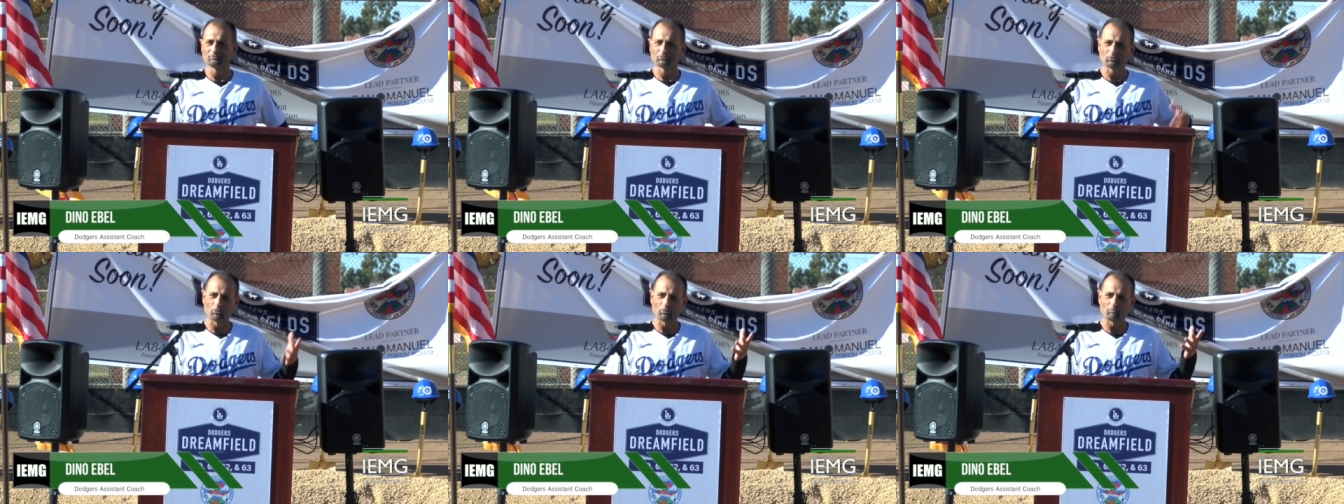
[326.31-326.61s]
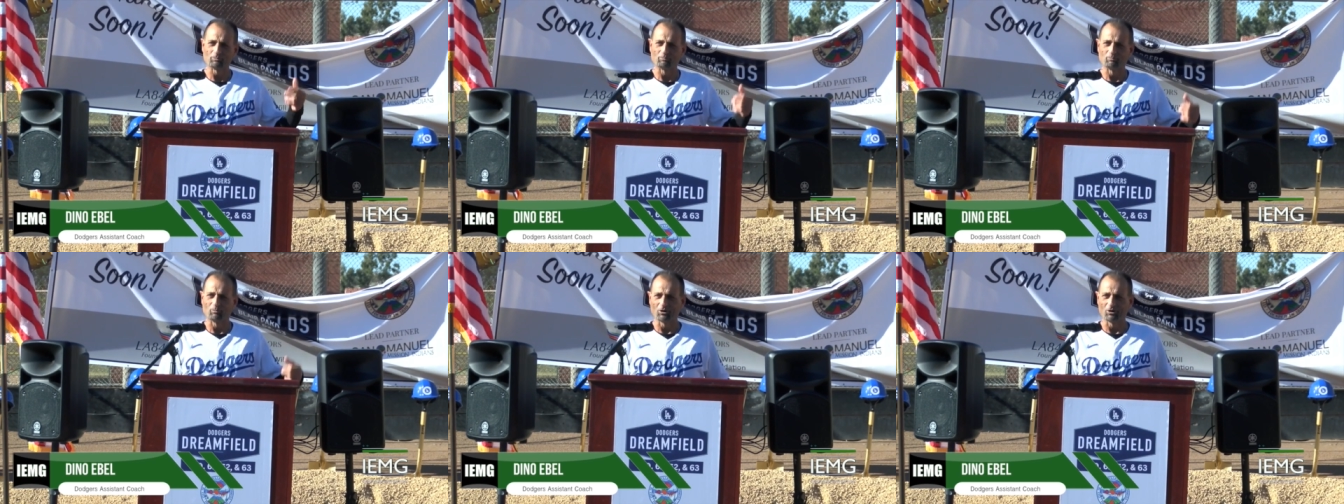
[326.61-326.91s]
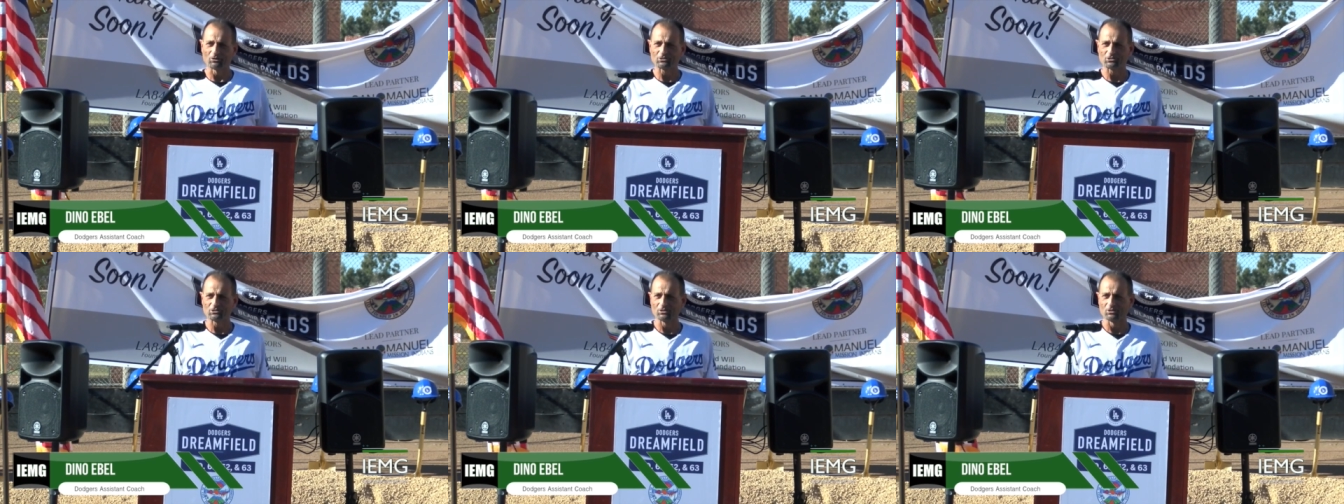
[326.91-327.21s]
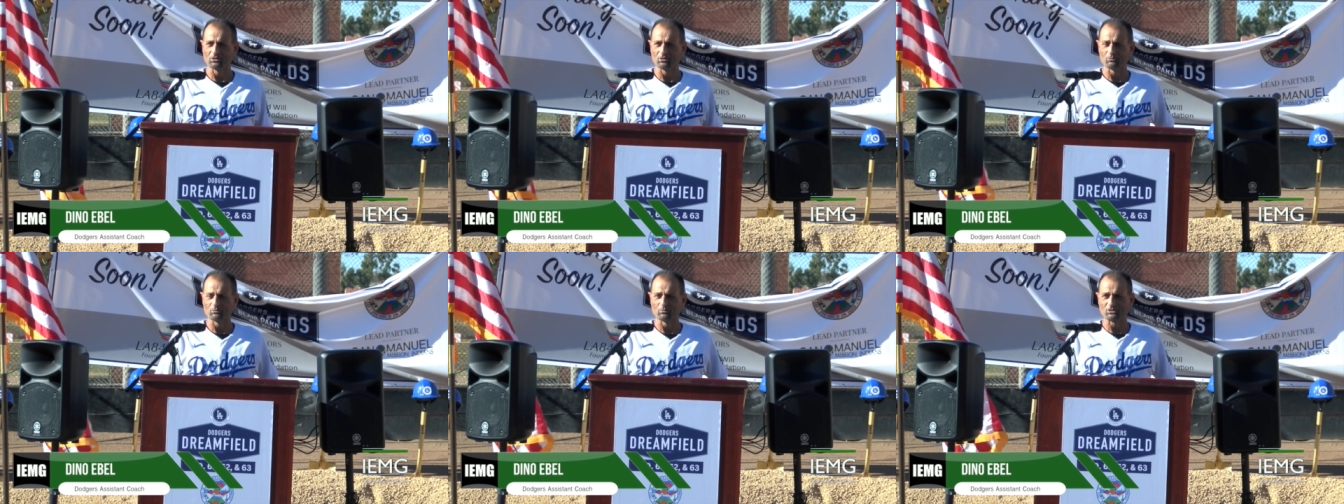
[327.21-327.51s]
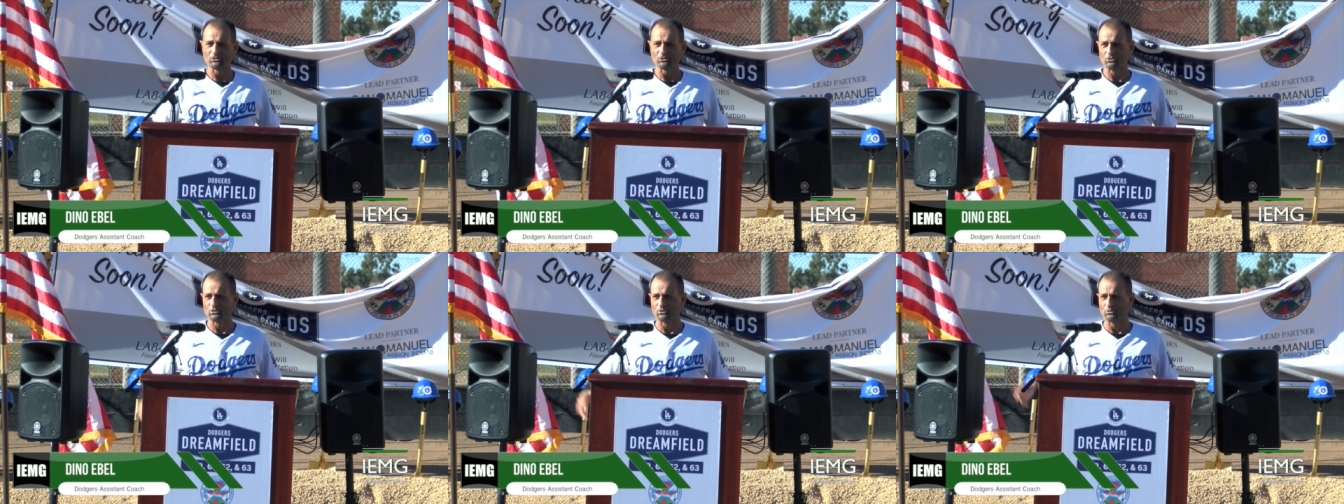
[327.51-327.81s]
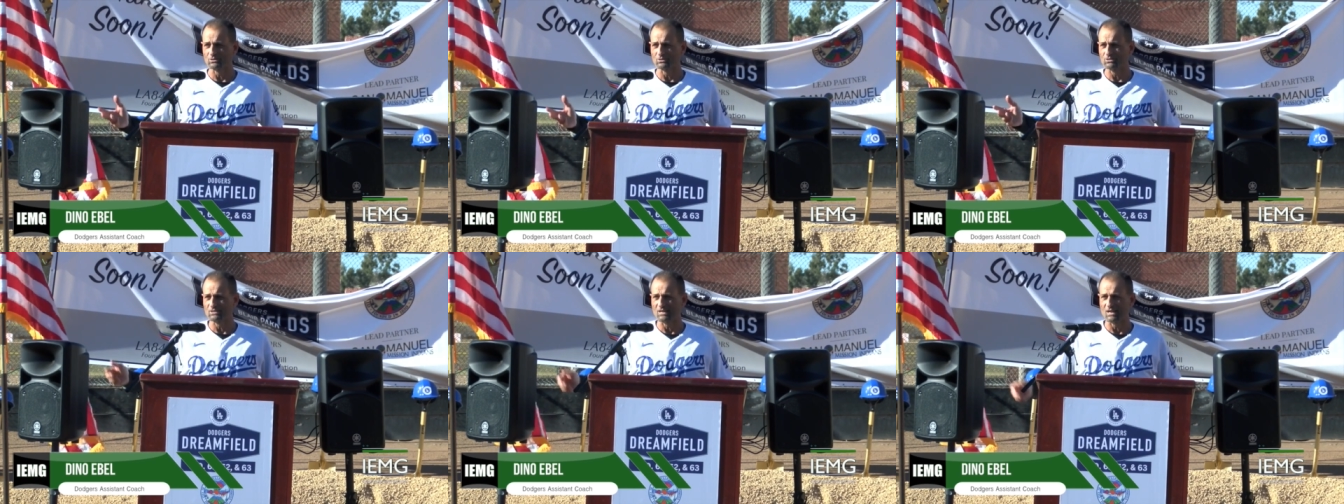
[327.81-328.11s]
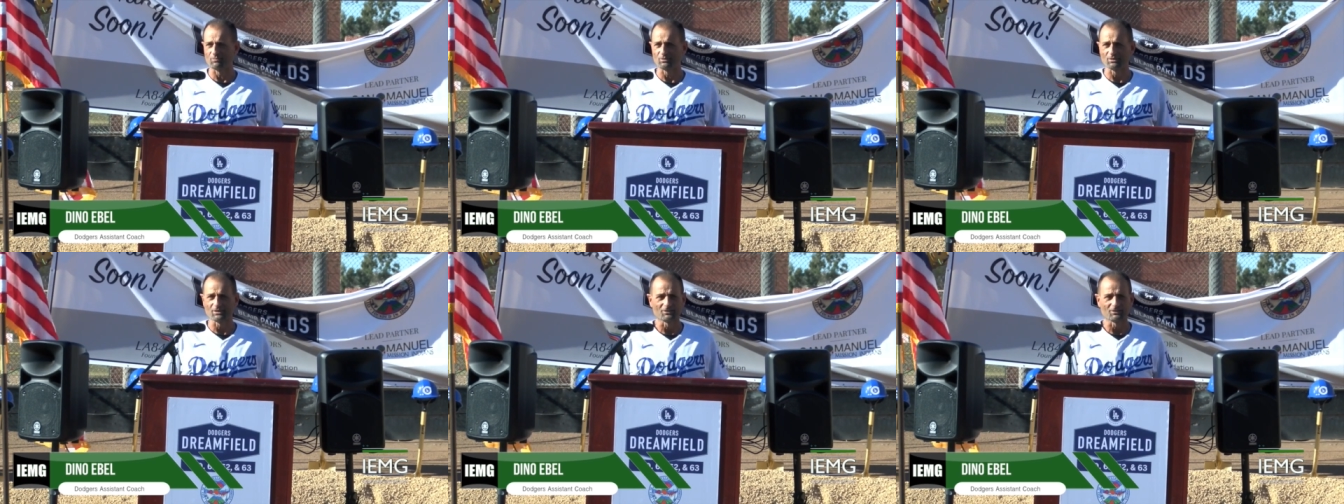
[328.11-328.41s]
grew up in Barstow, went to school at
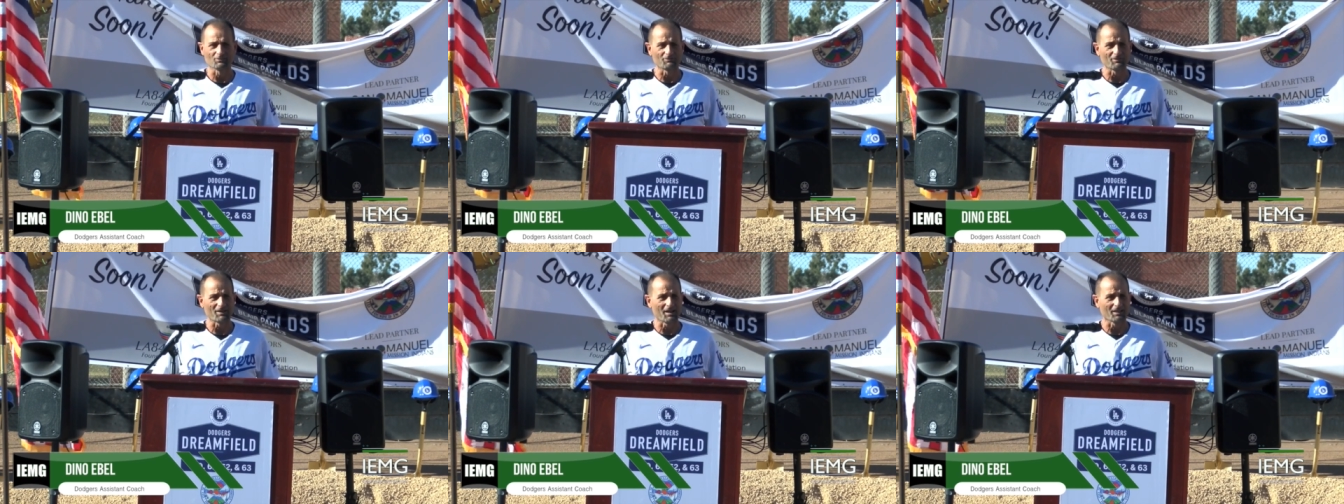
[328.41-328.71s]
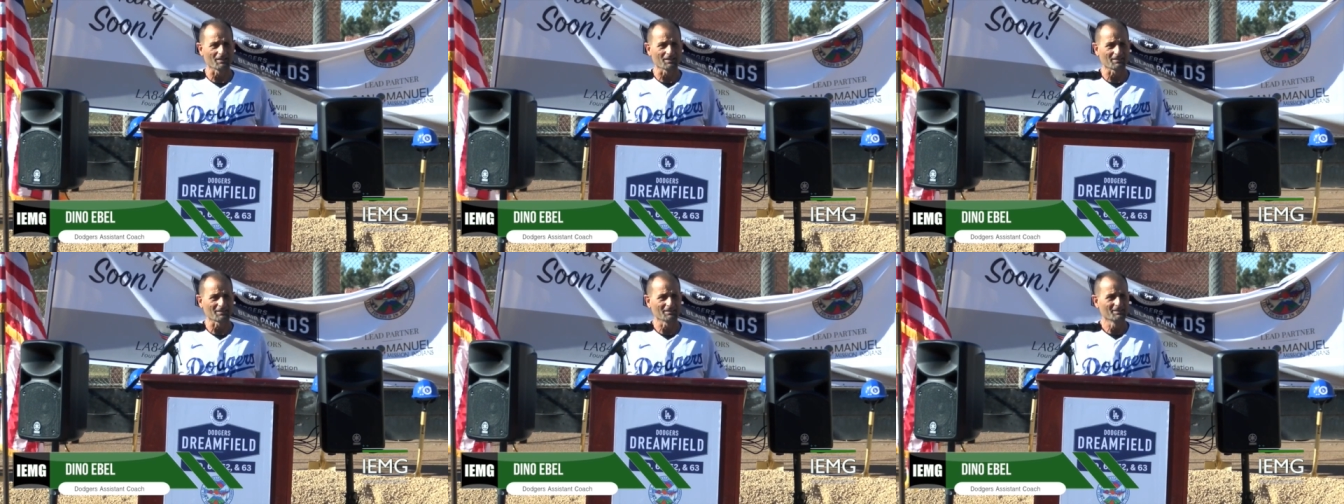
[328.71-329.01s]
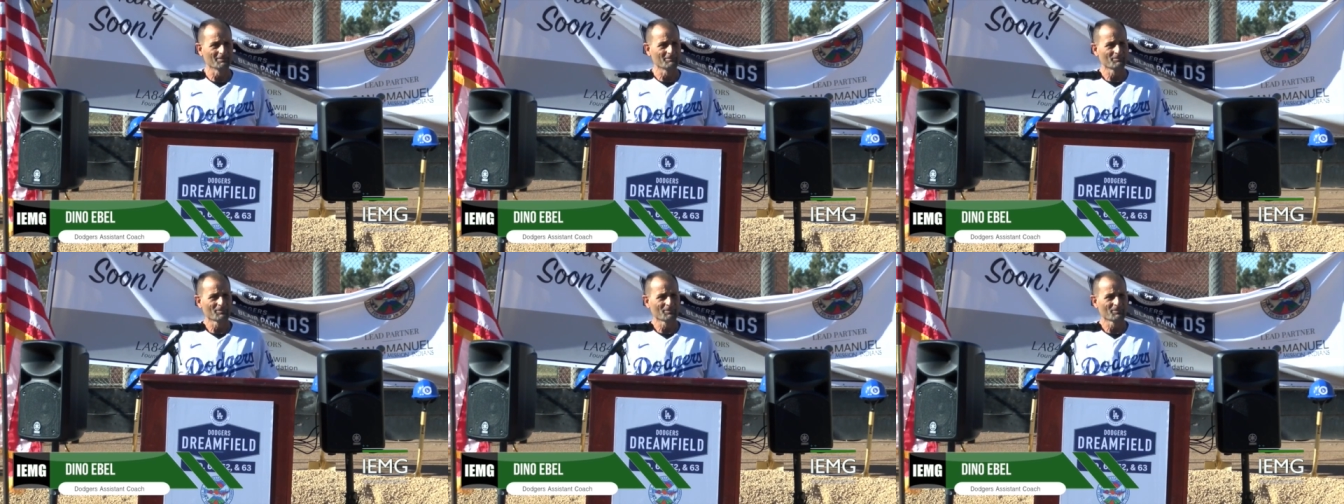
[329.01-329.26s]
San Bernardino Valley,